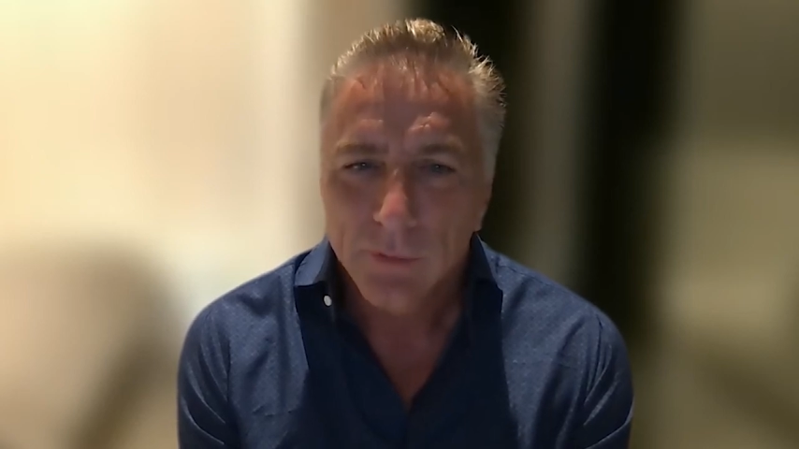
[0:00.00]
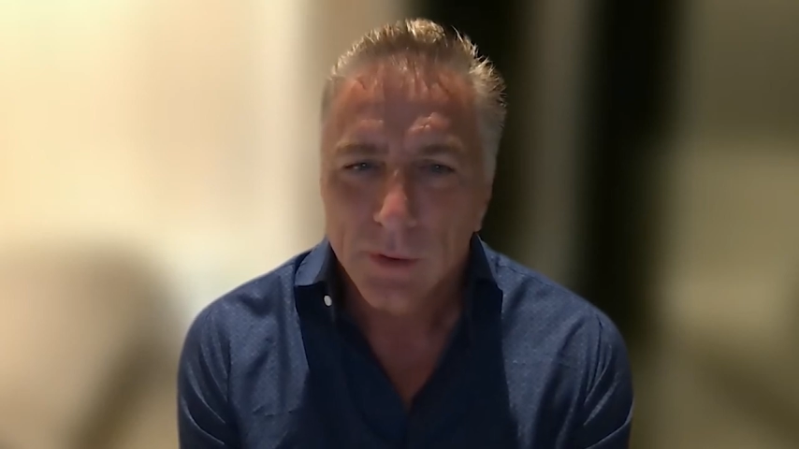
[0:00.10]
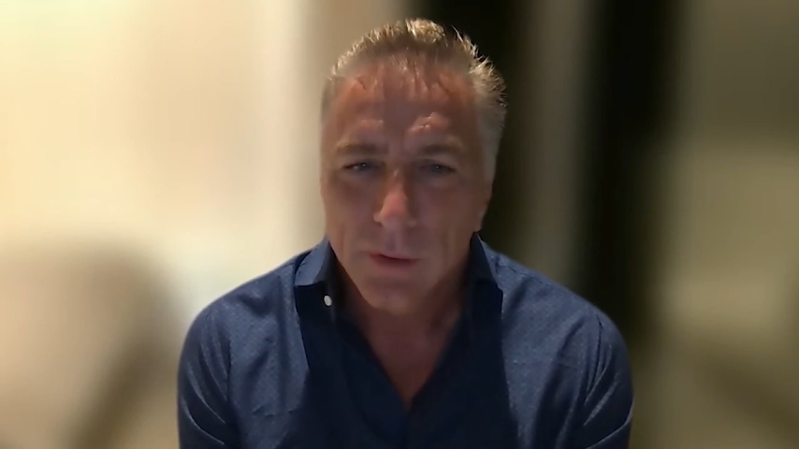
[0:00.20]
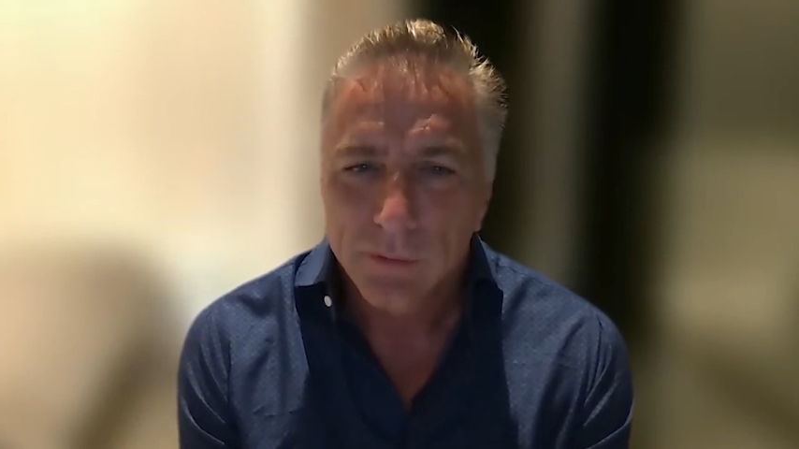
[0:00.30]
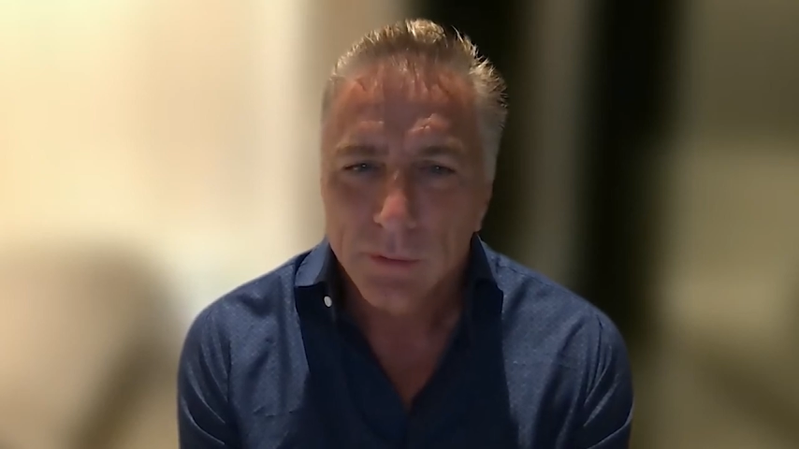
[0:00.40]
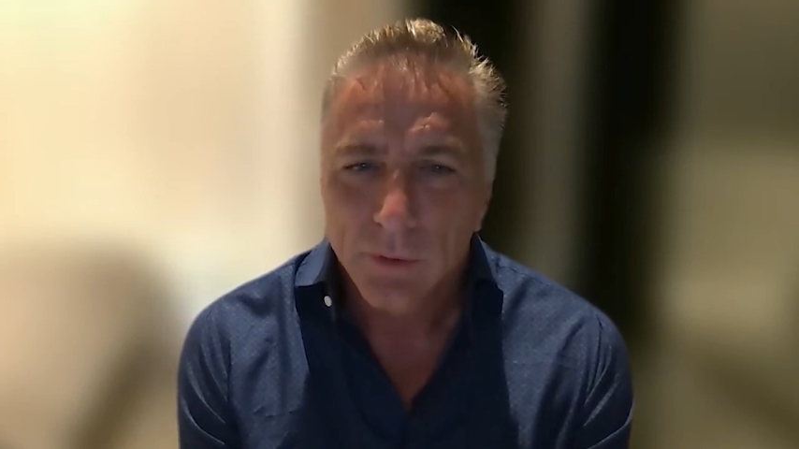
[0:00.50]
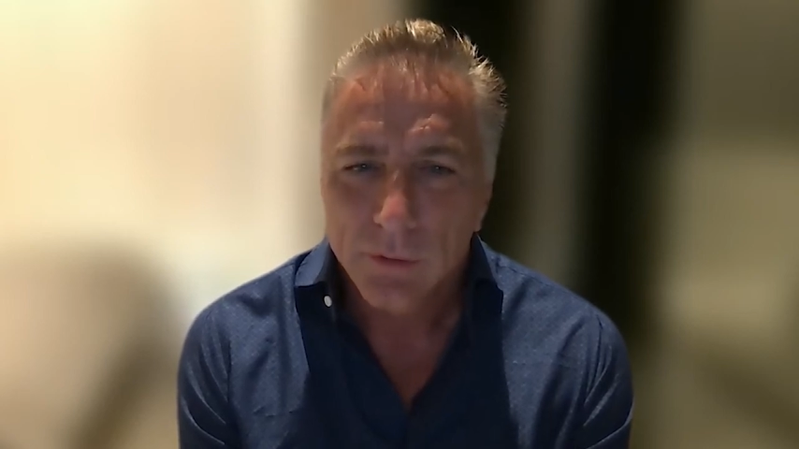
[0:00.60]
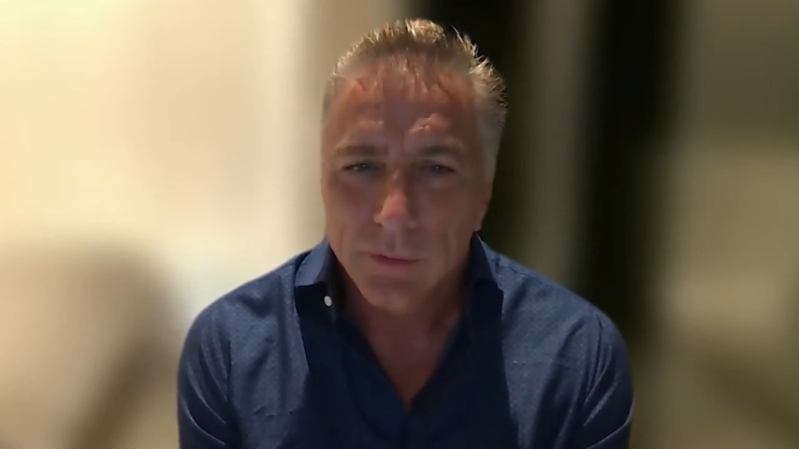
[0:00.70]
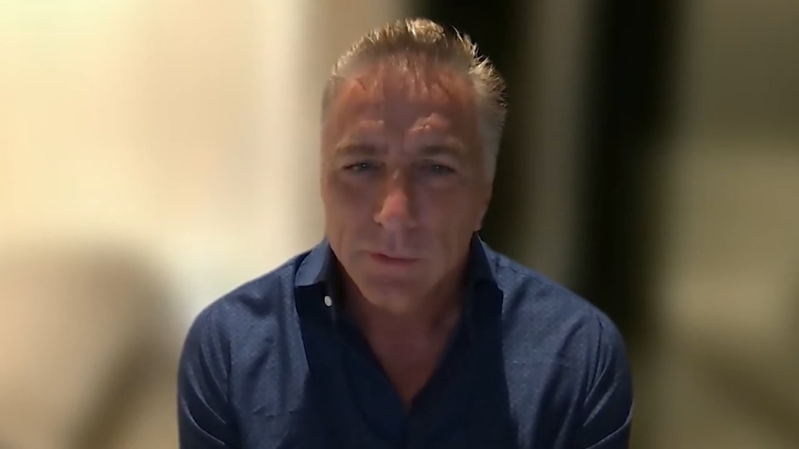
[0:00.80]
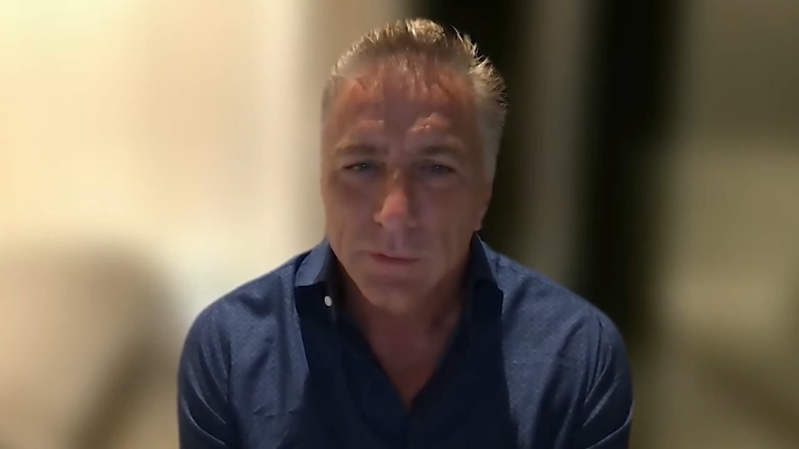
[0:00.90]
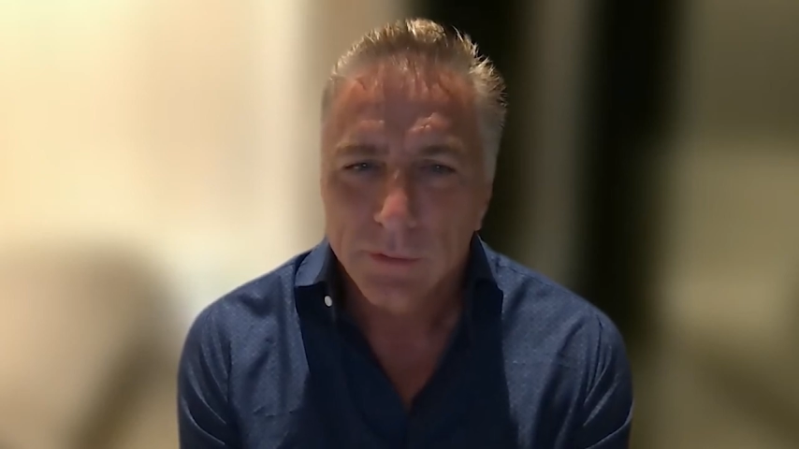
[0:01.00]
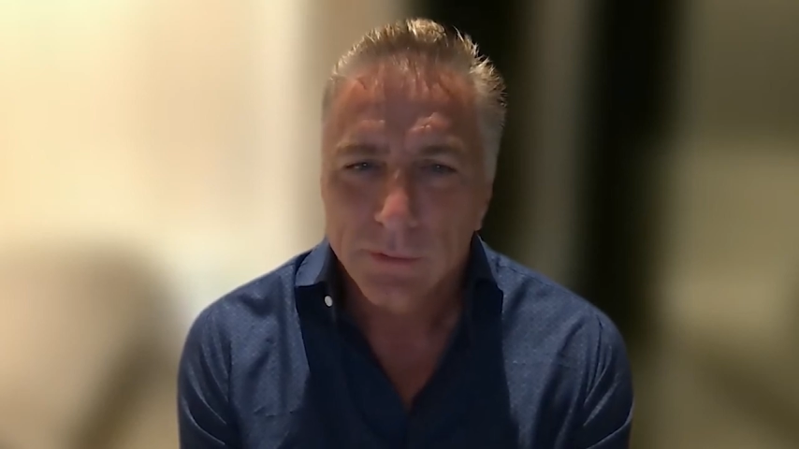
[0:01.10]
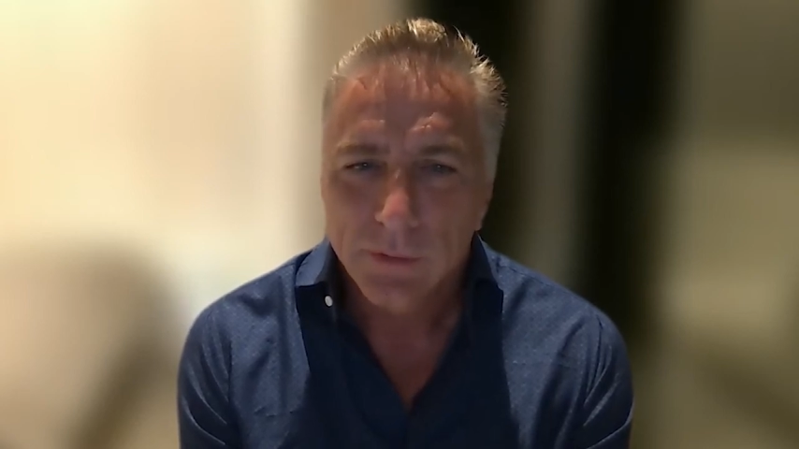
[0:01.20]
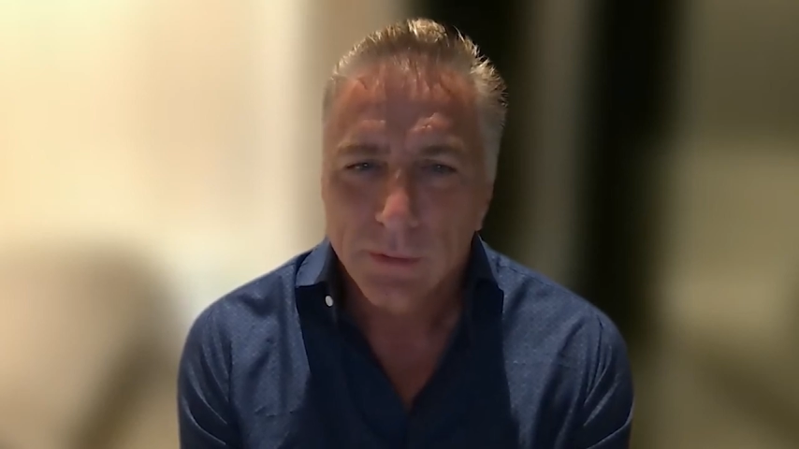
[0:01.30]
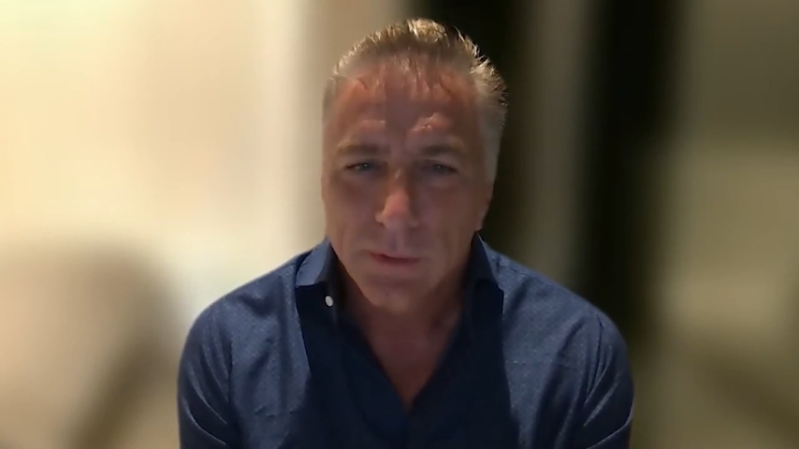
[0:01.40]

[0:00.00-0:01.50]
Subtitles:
for consumers, which is to